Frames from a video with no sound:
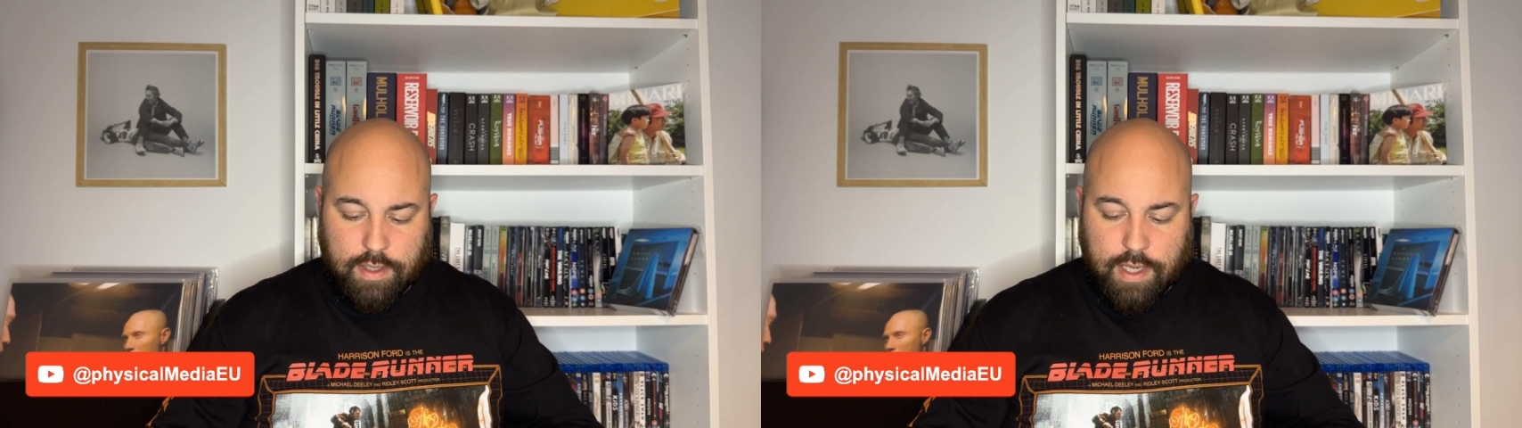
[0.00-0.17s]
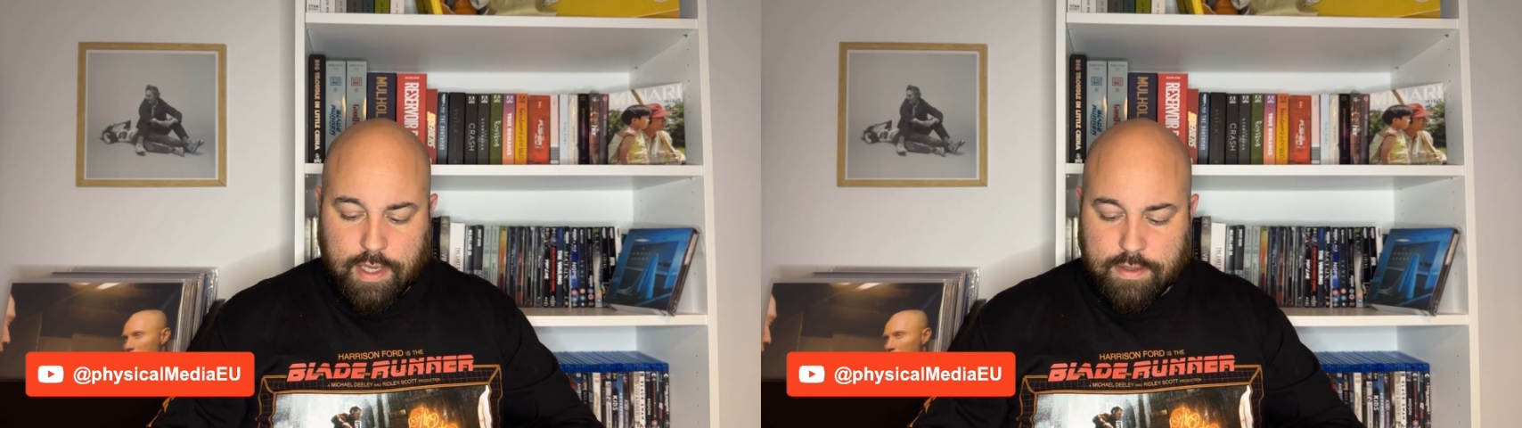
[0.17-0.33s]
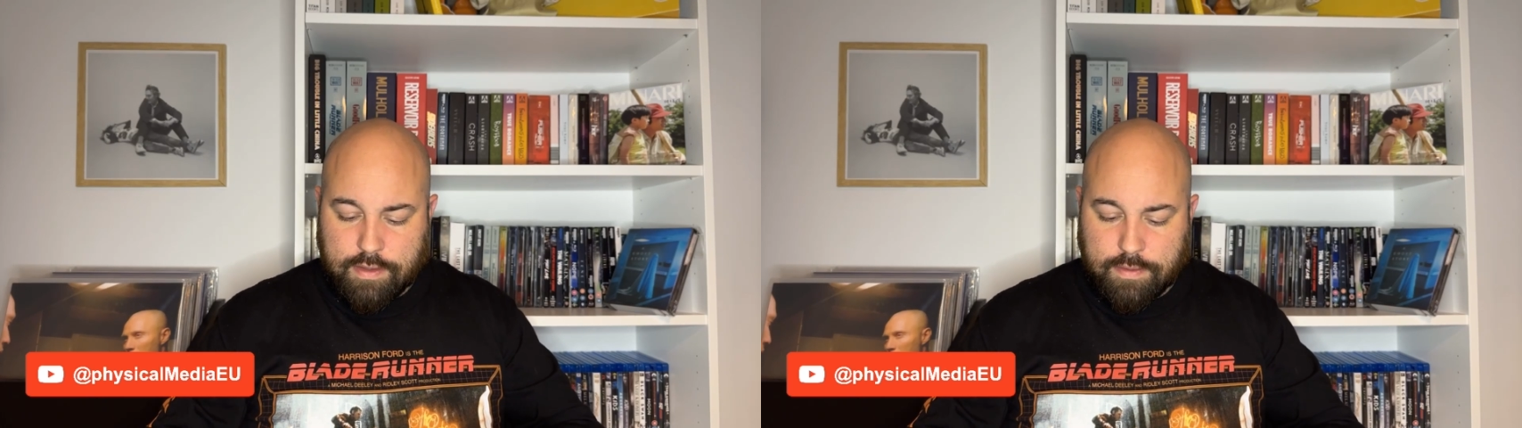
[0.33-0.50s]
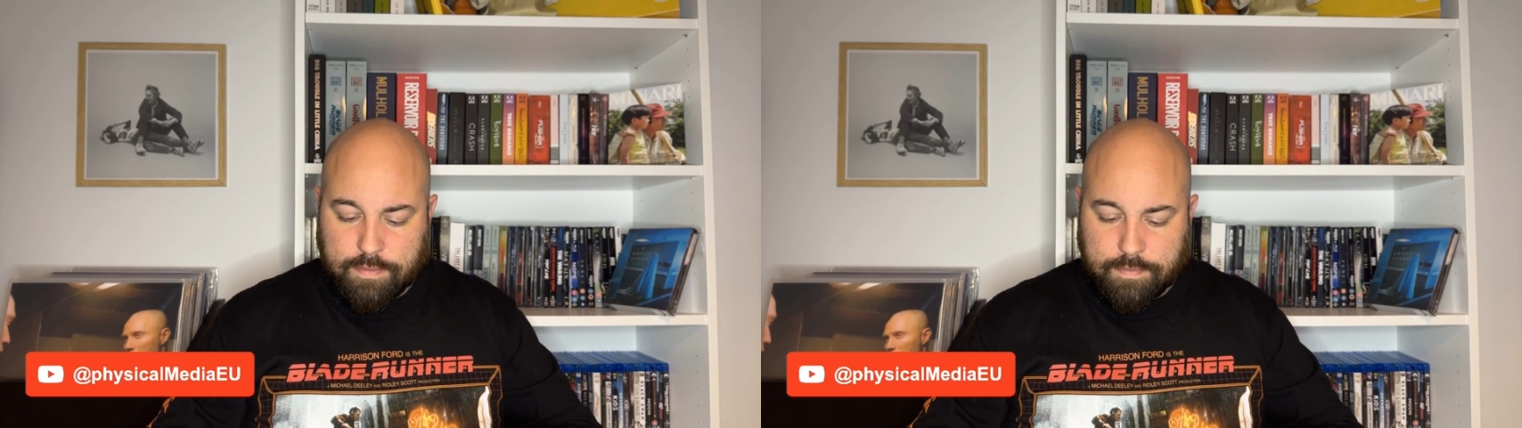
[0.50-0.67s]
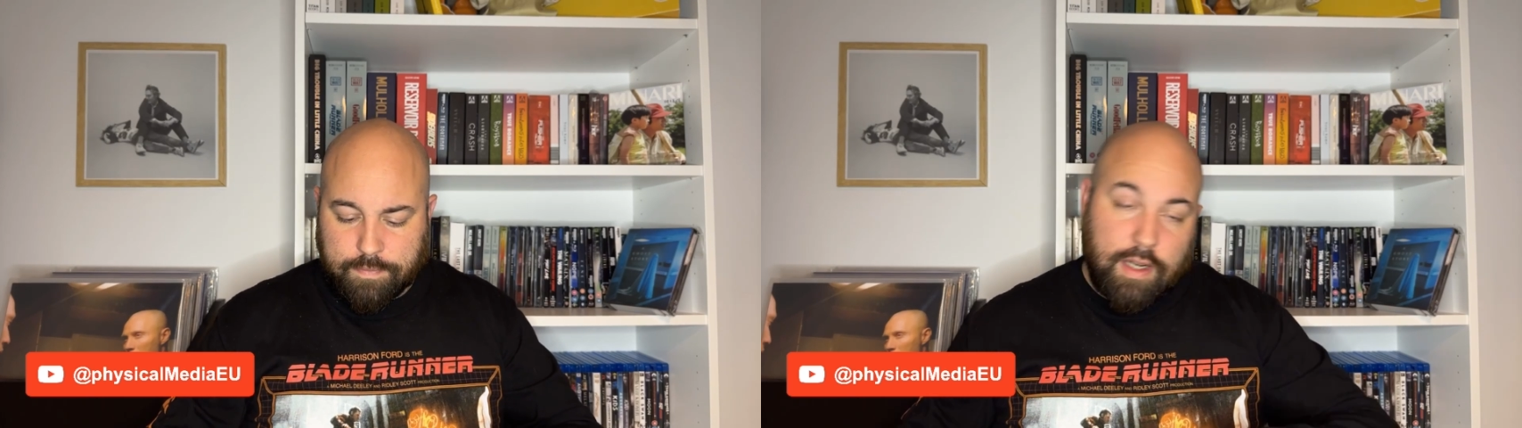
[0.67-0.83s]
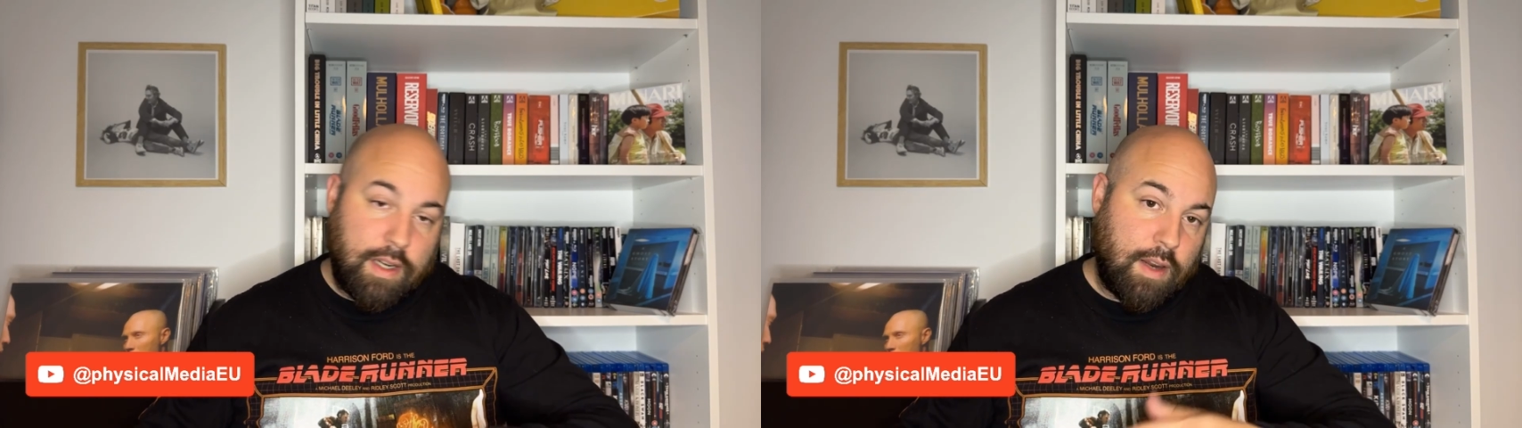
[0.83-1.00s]
case.
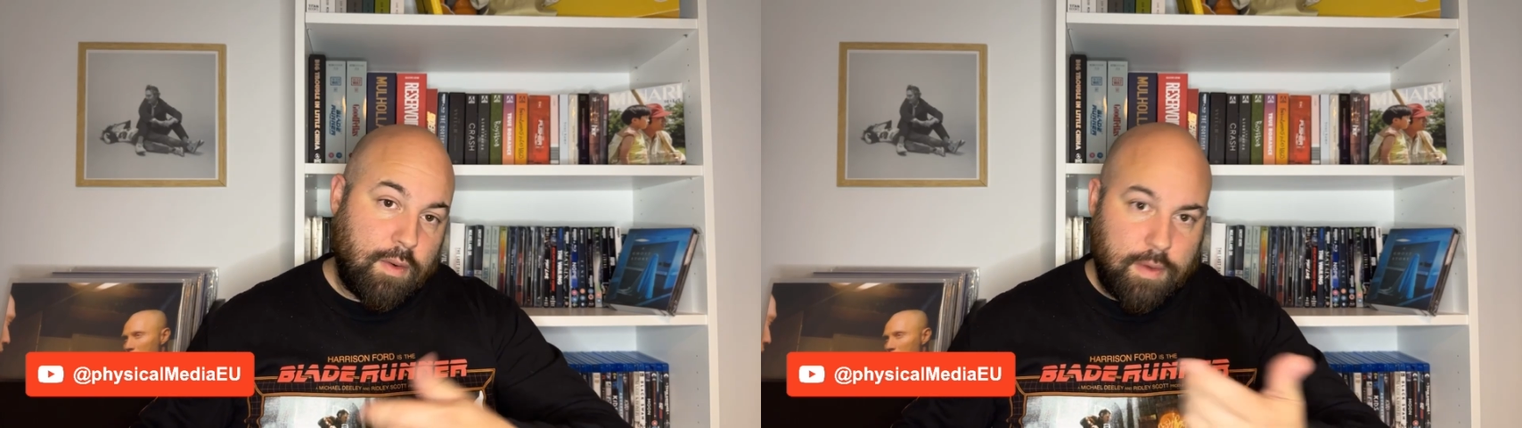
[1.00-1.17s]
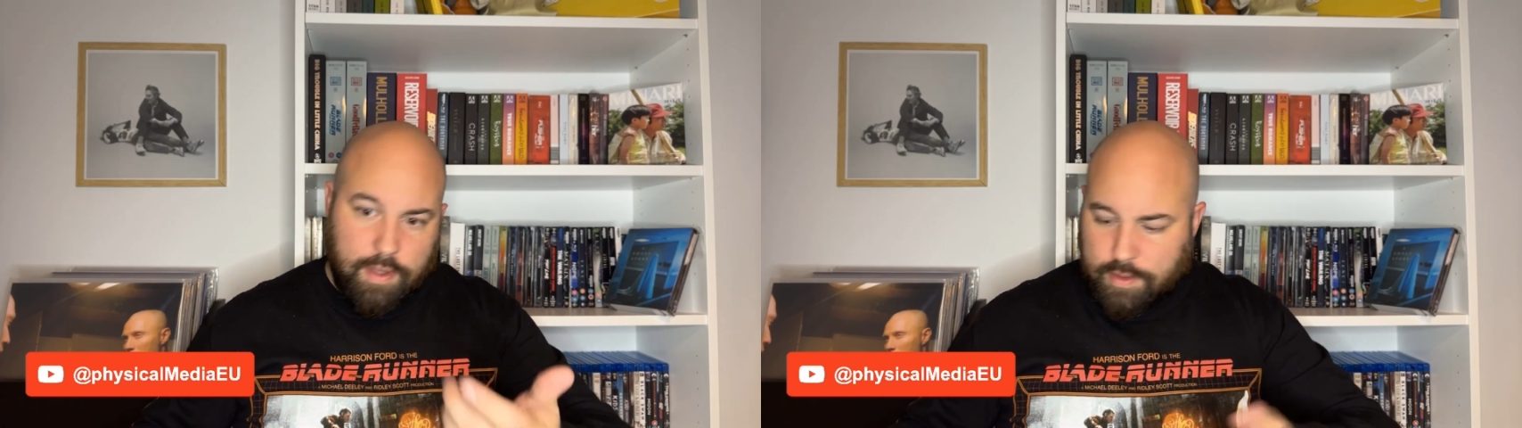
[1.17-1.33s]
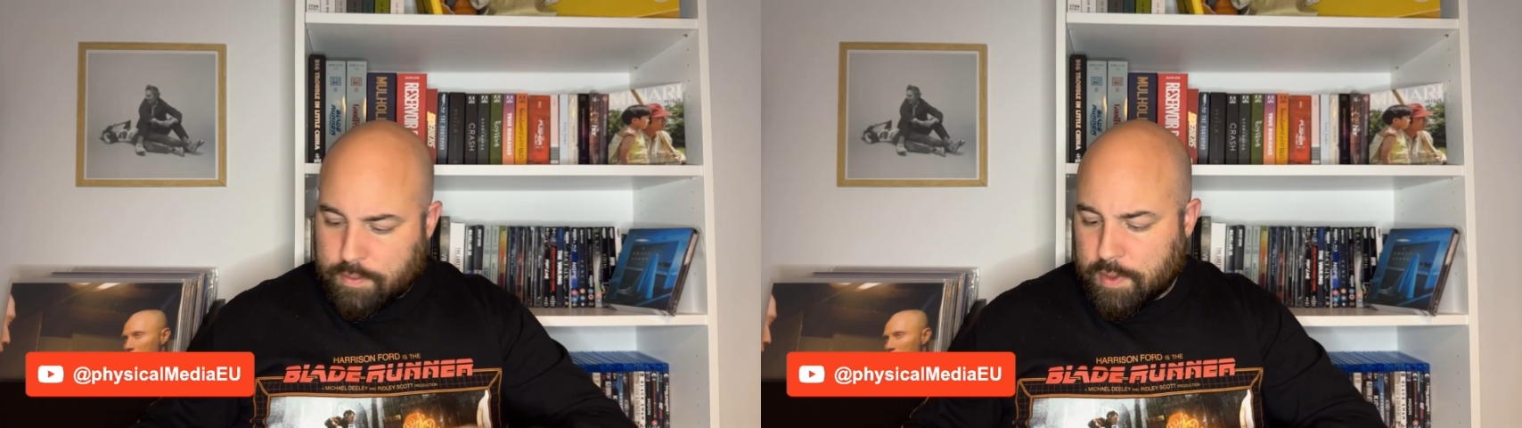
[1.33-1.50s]
Now, yes,